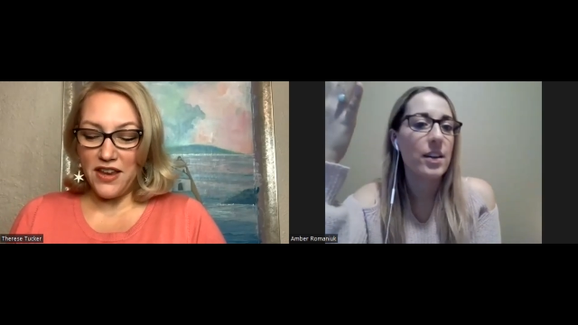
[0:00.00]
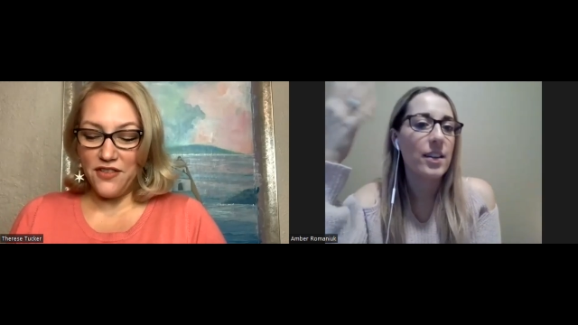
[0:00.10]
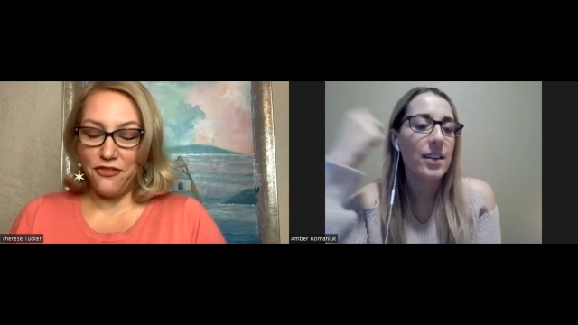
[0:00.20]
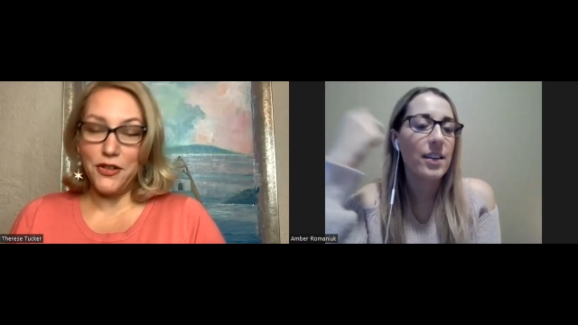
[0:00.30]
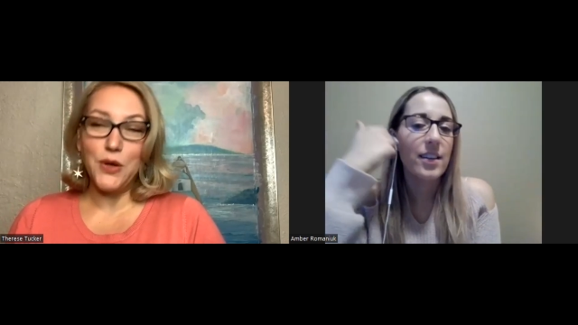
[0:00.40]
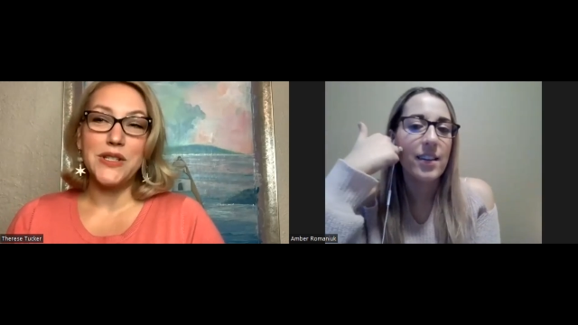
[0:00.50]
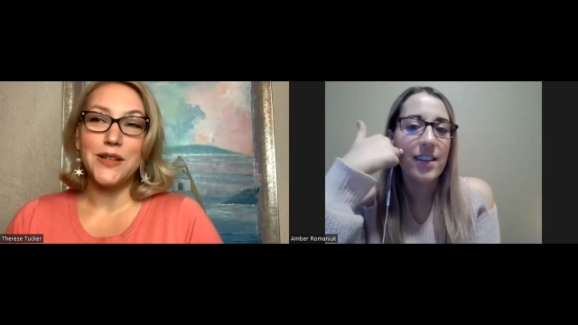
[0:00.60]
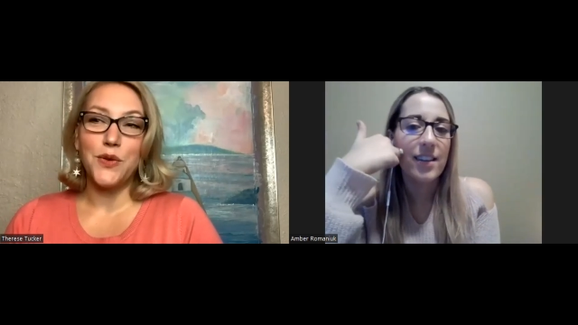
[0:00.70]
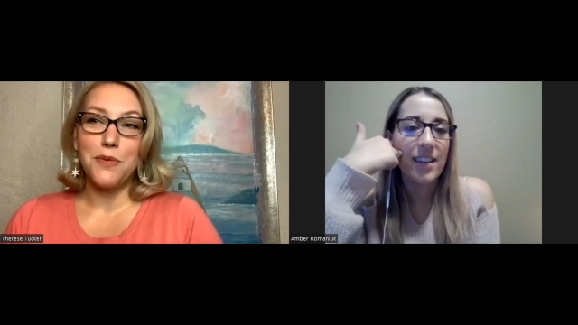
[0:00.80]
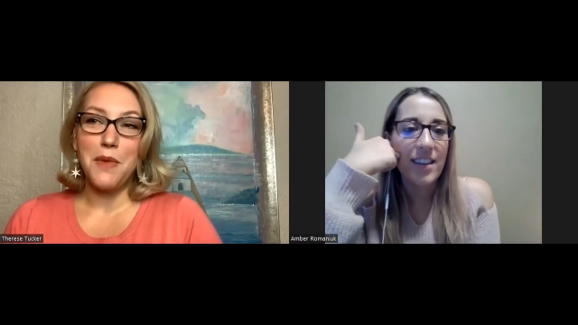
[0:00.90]
Speaker 1: to influence it
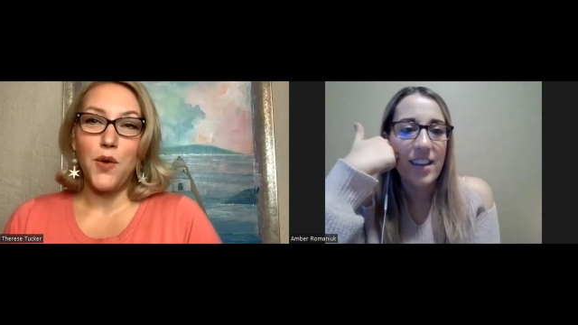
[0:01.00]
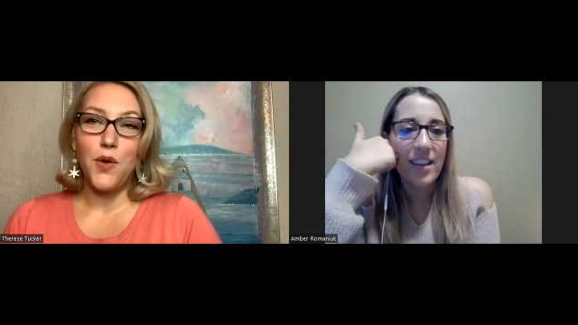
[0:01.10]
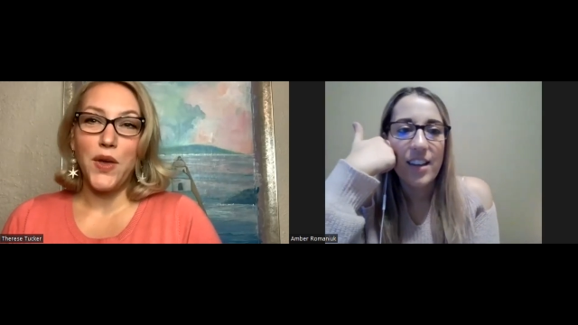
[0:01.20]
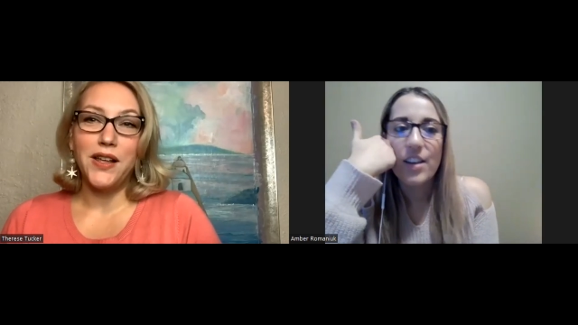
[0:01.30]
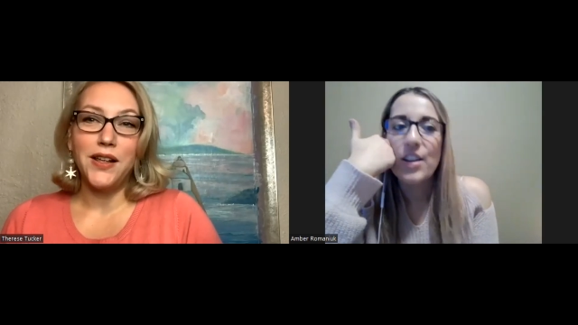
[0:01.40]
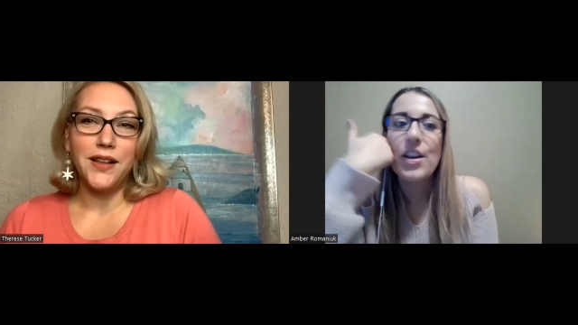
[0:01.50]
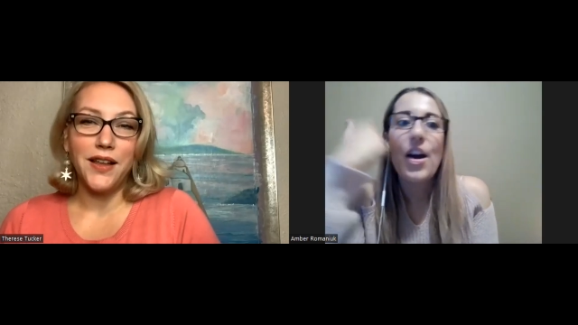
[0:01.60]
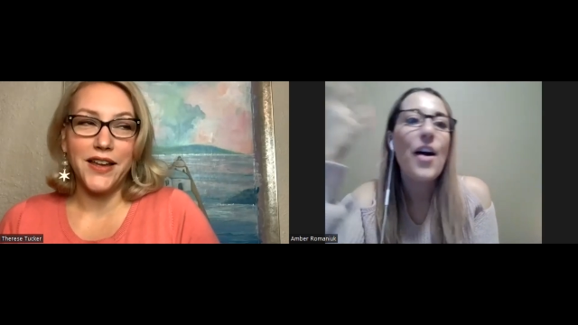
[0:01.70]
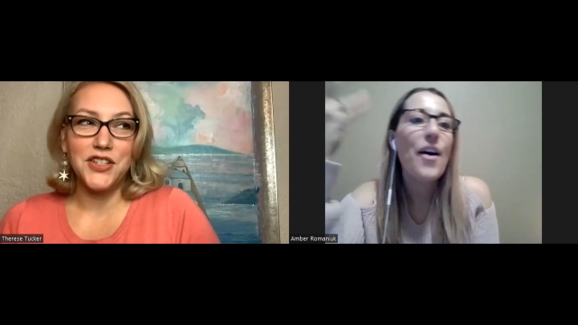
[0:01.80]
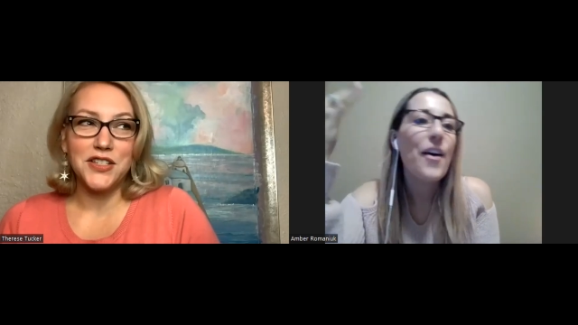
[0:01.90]
with my will. No.
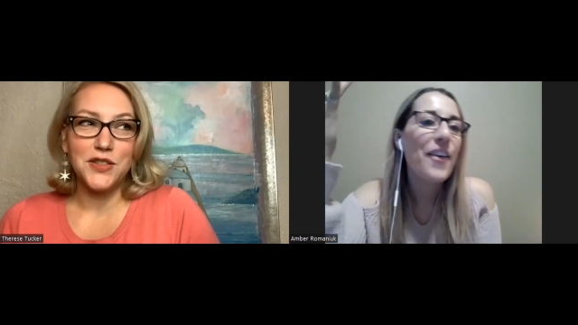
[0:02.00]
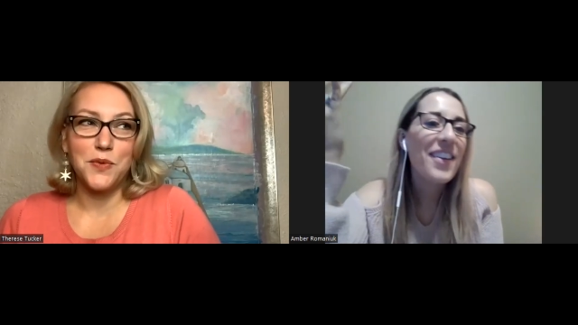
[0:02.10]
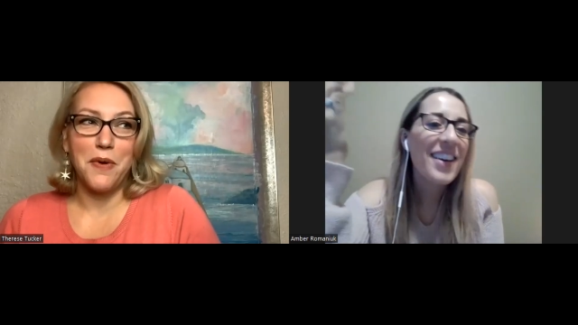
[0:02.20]
I just